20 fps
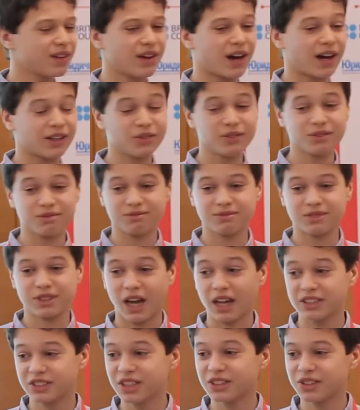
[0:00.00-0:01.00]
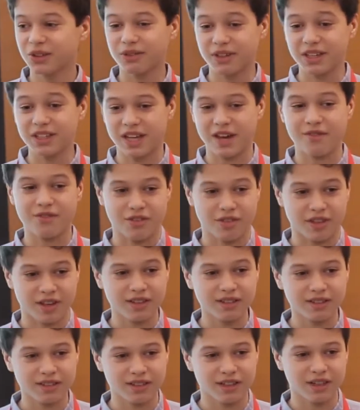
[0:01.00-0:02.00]
I still don't eat
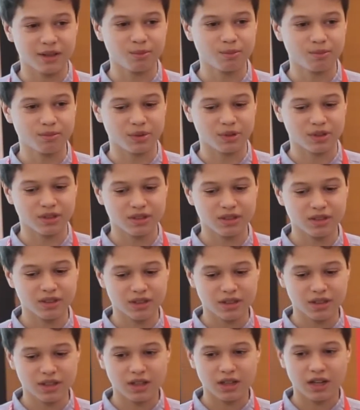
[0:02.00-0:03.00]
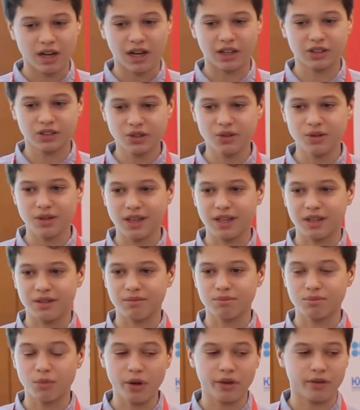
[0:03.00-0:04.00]
everything, but I do eat
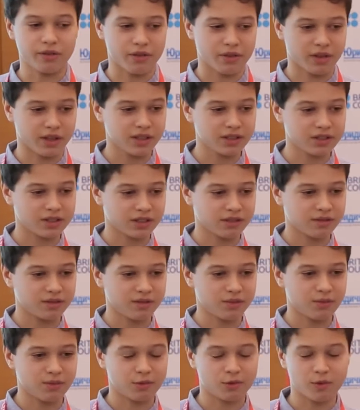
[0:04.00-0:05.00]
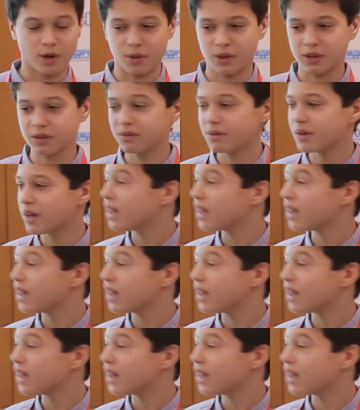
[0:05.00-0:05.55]
most of the things quite well.